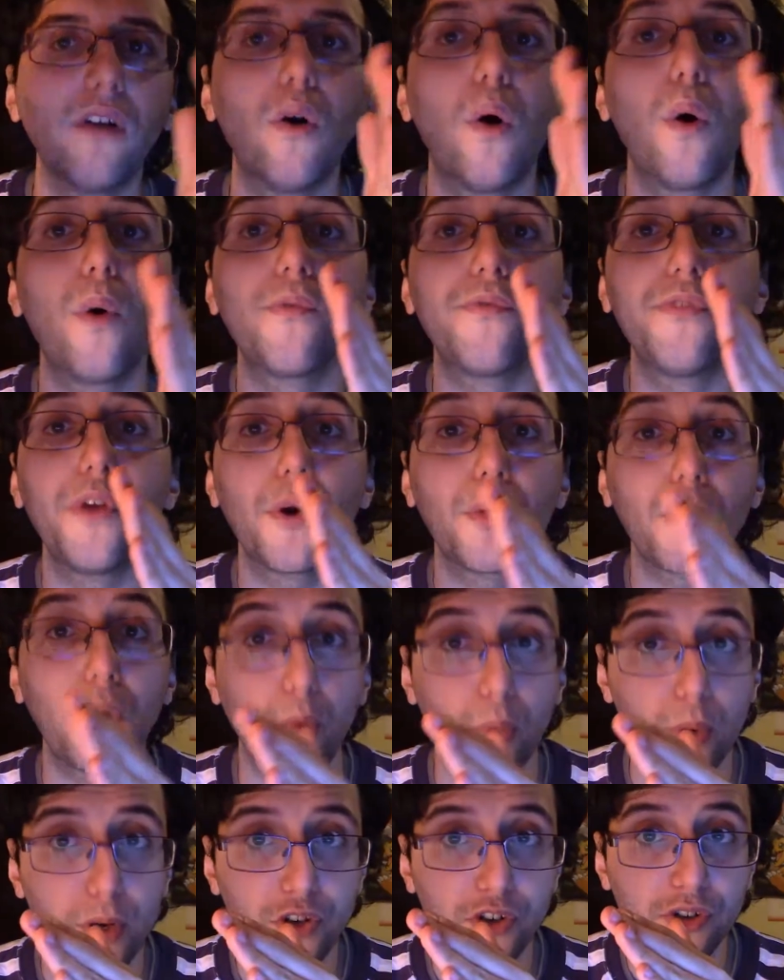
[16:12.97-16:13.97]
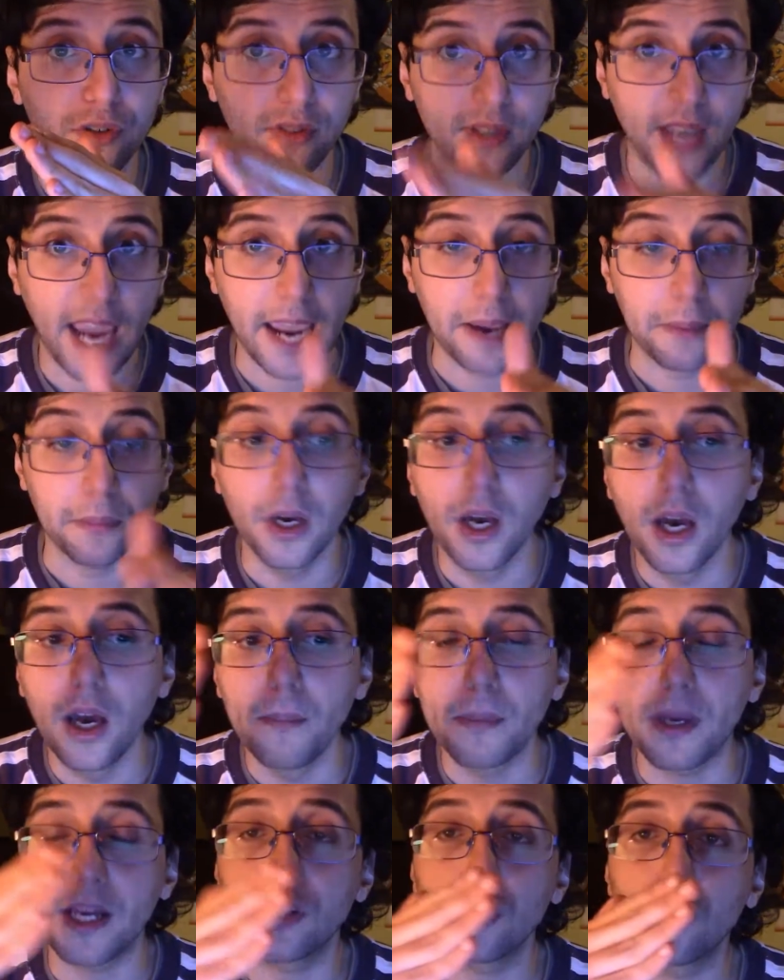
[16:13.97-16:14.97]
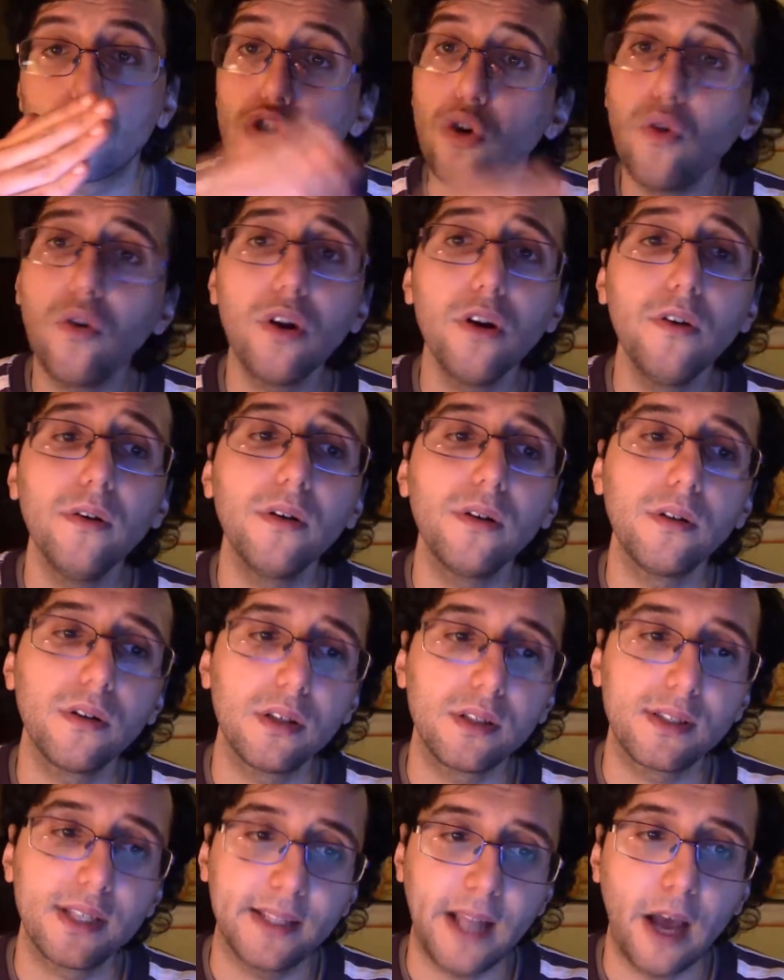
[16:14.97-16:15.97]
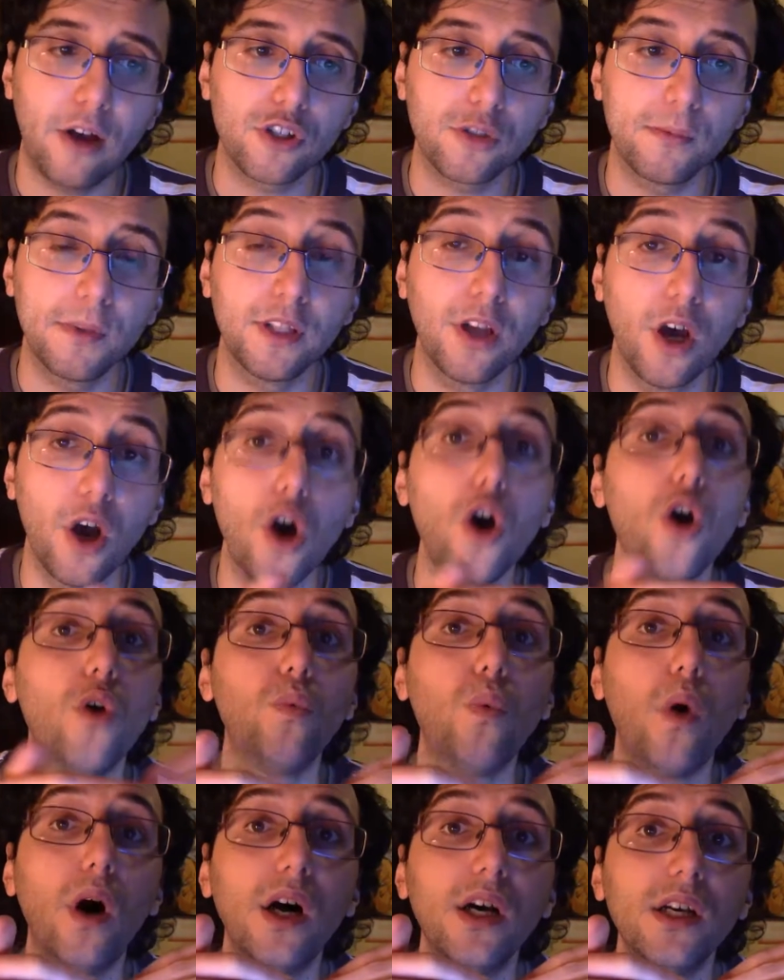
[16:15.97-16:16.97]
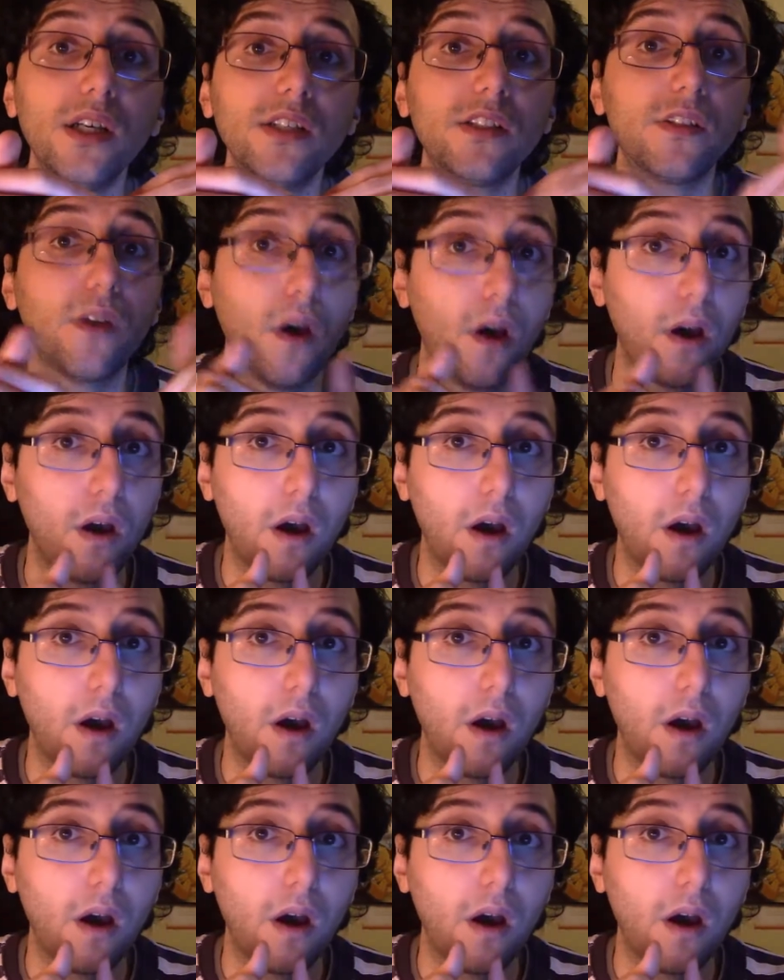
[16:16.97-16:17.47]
of their original game. Because Joker's announcement was,